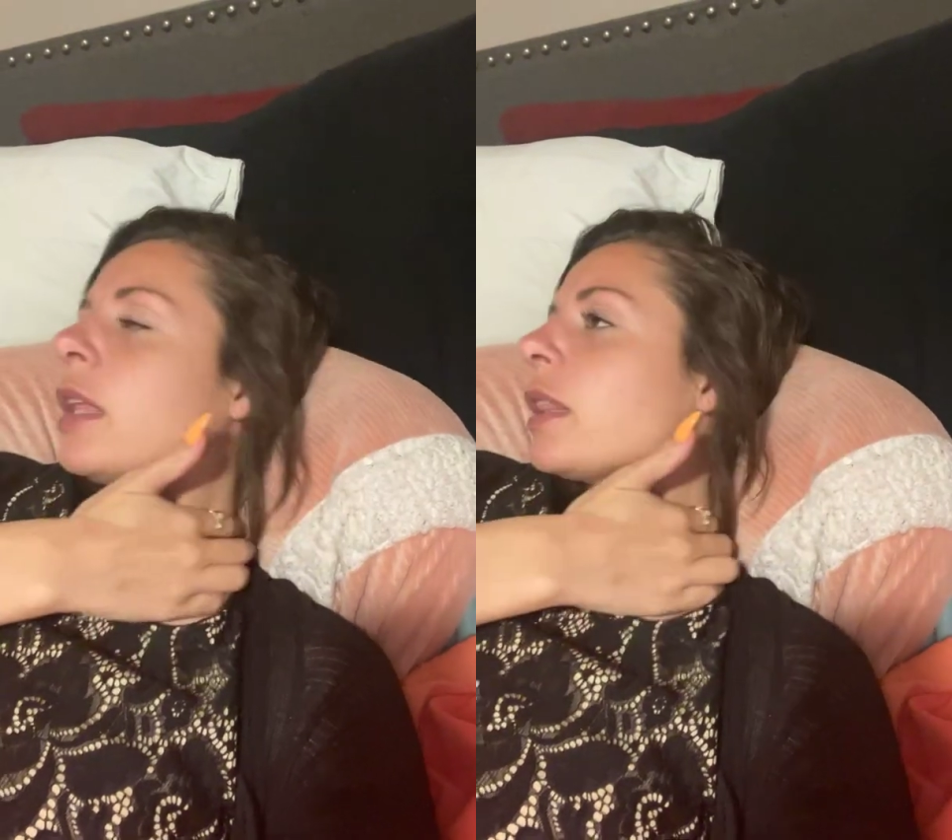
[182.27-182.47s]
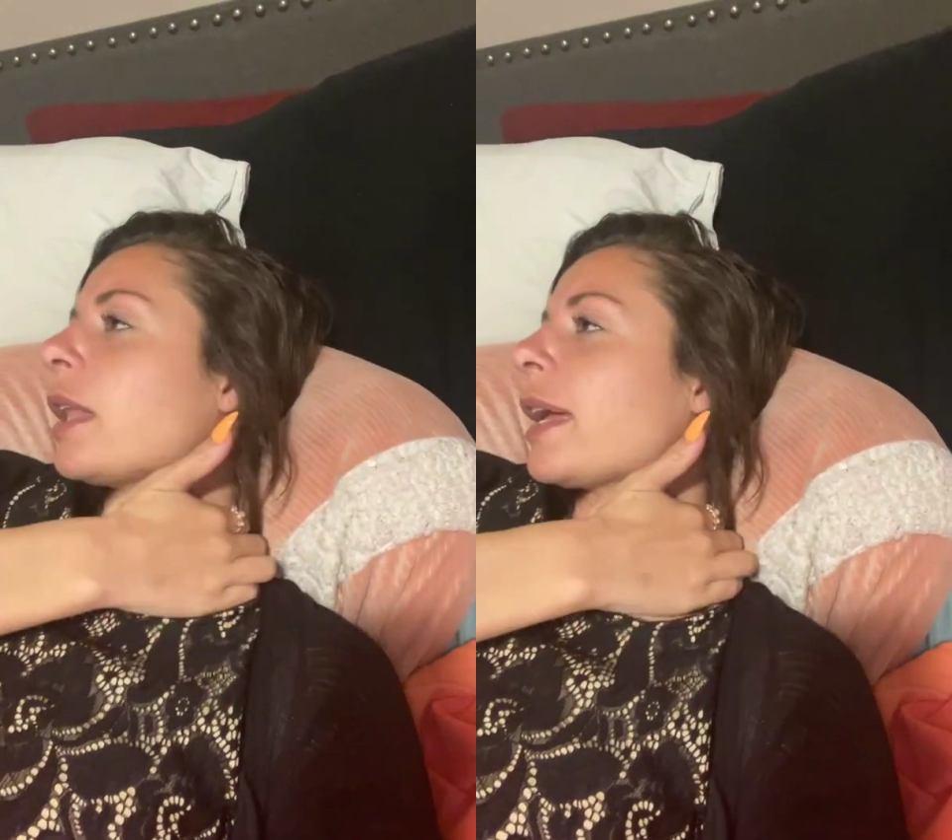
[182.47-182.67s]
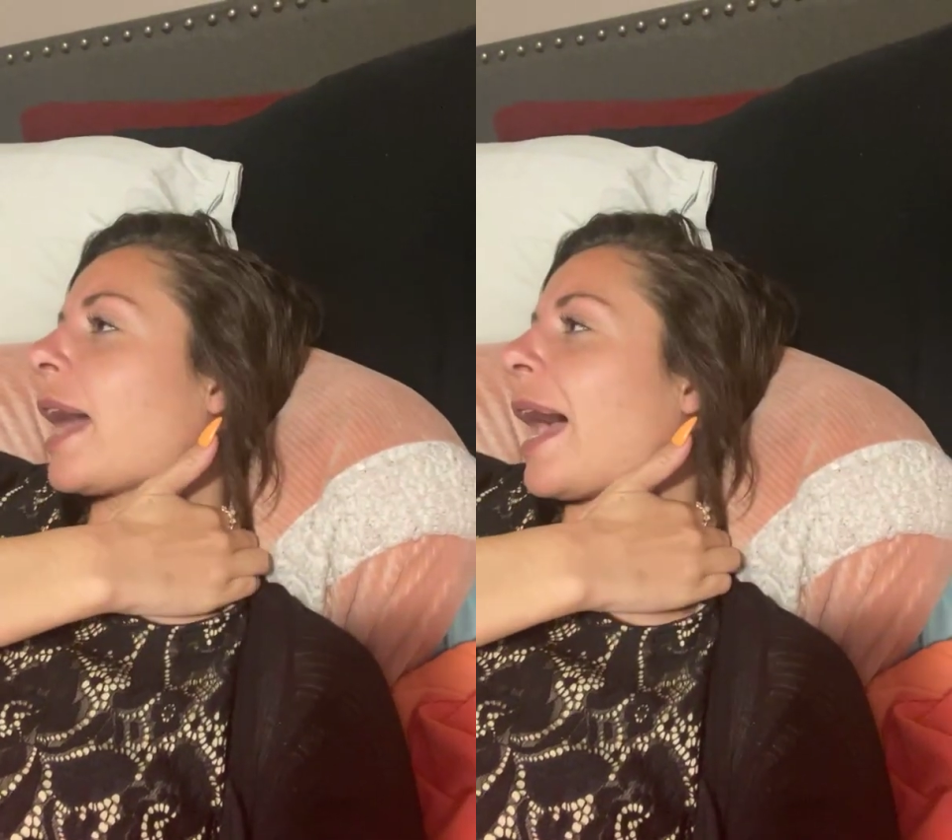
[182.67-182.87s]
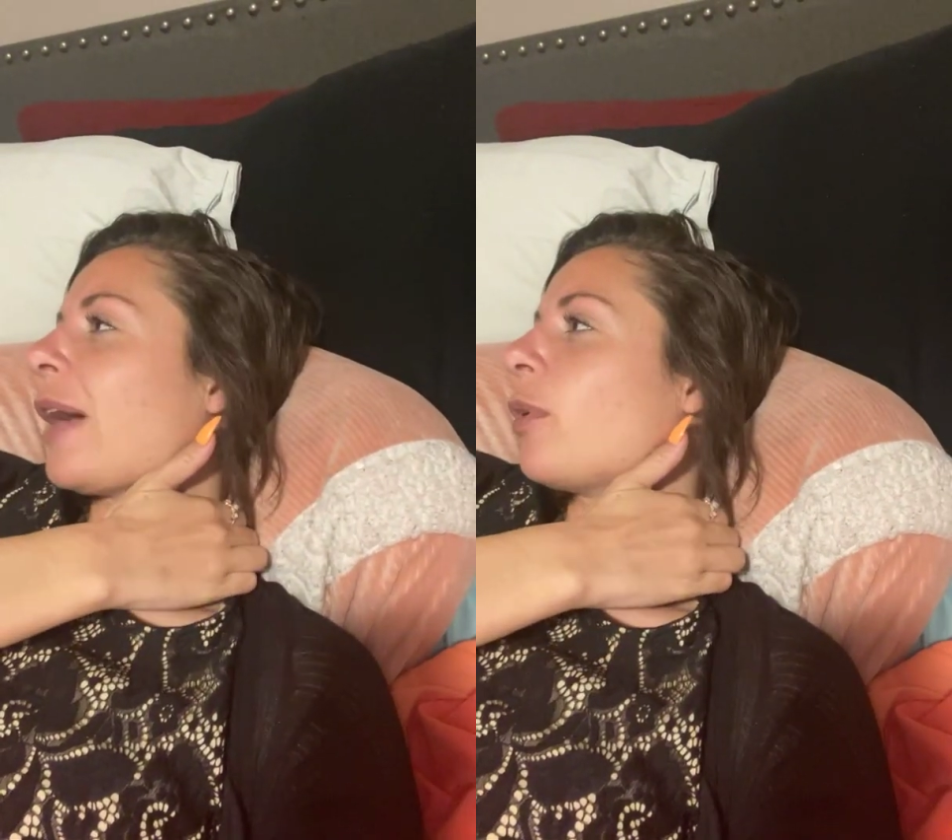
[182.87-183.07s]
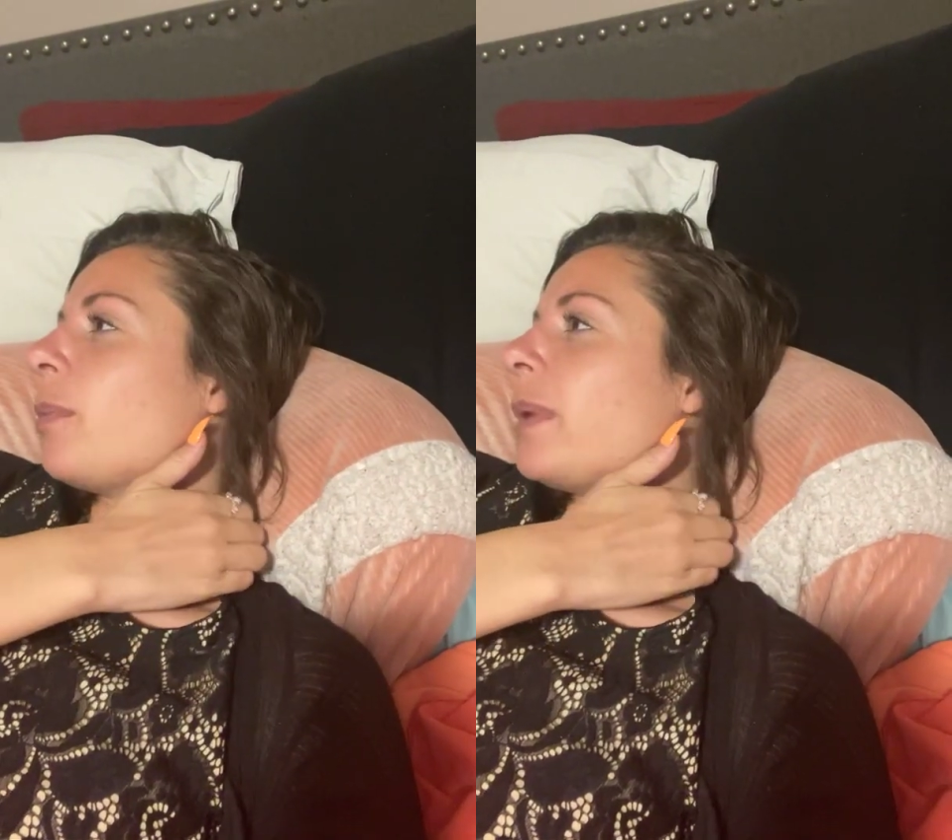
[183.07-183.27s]
Like
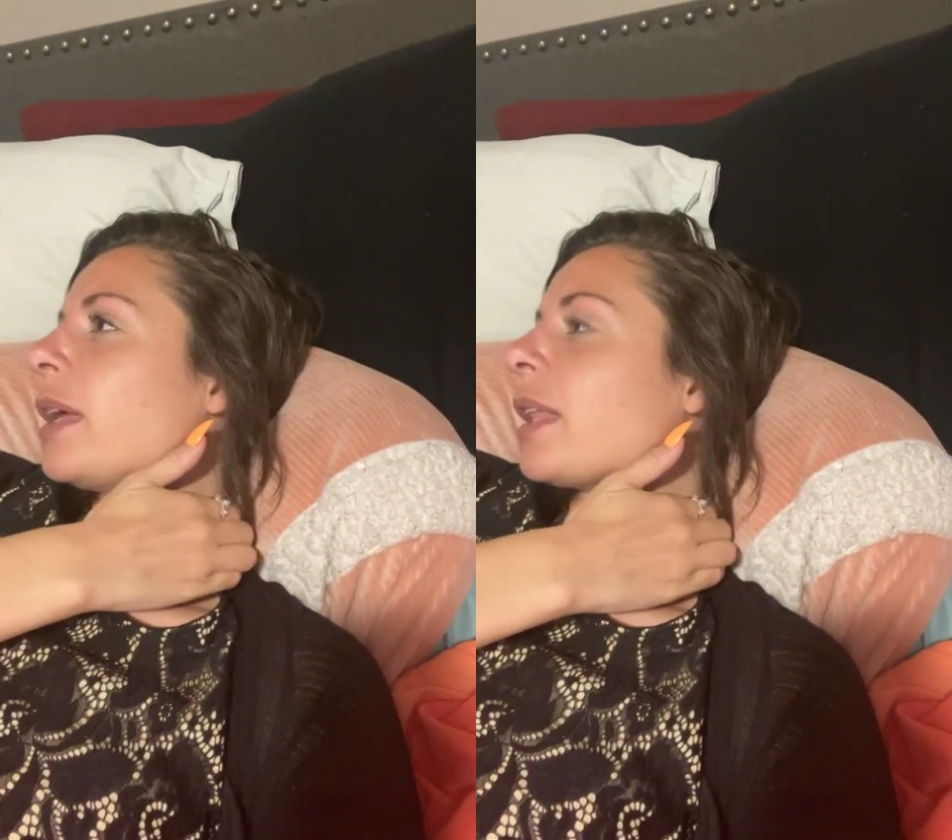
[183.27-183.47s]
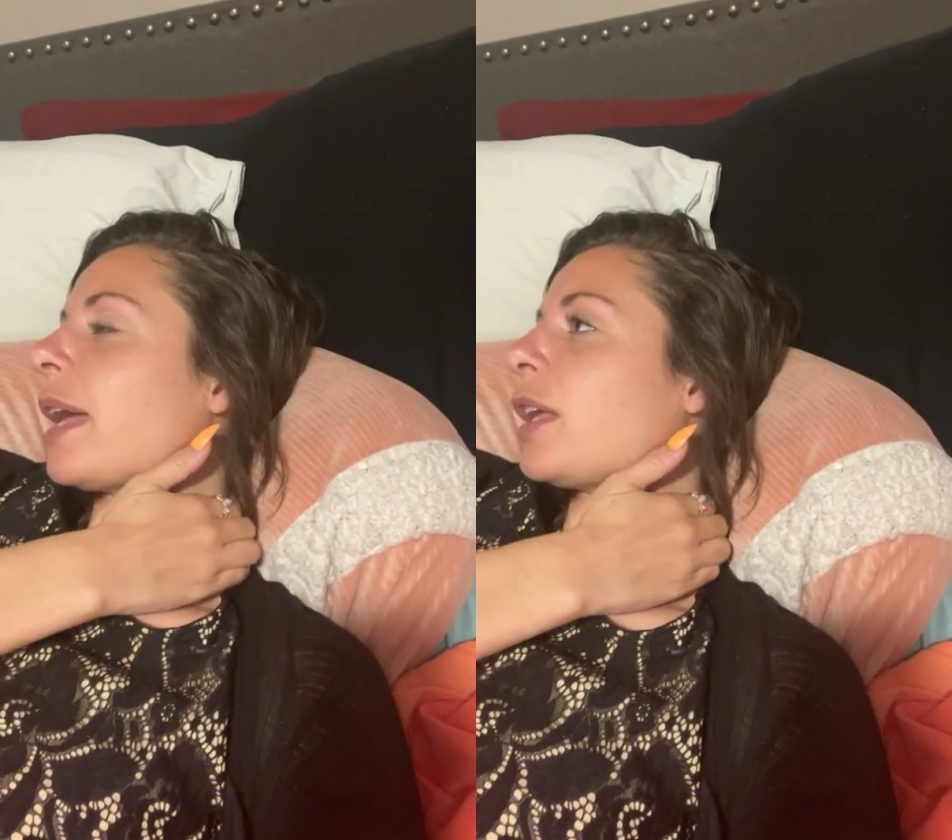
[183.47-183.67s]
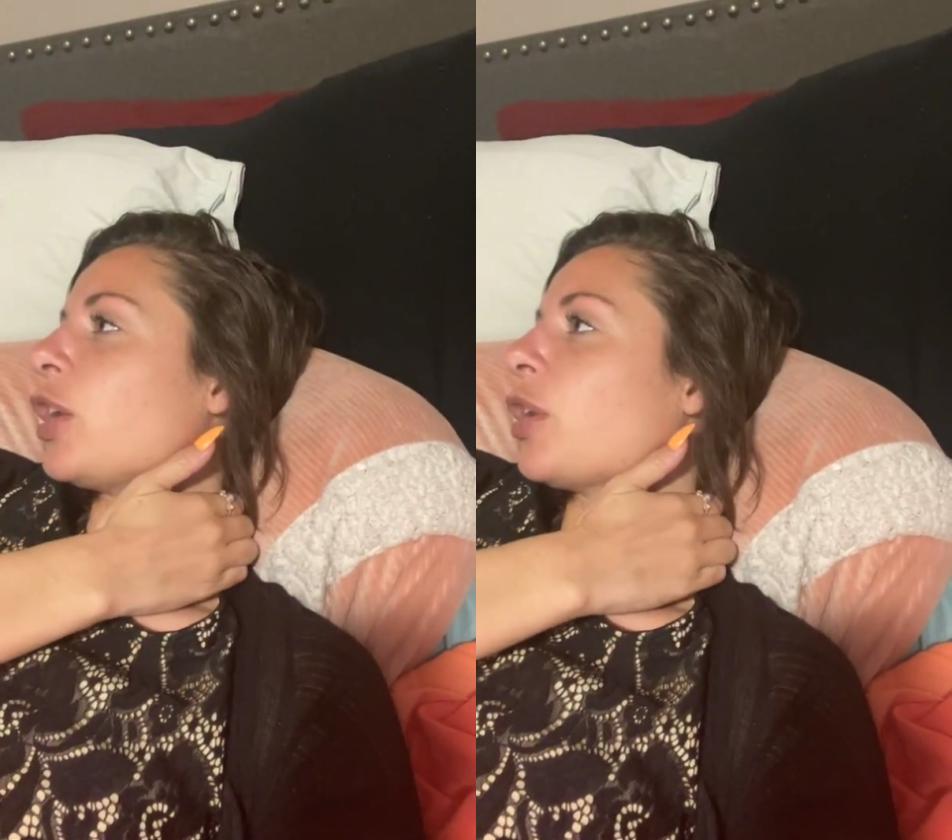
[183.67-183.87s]
I would be like,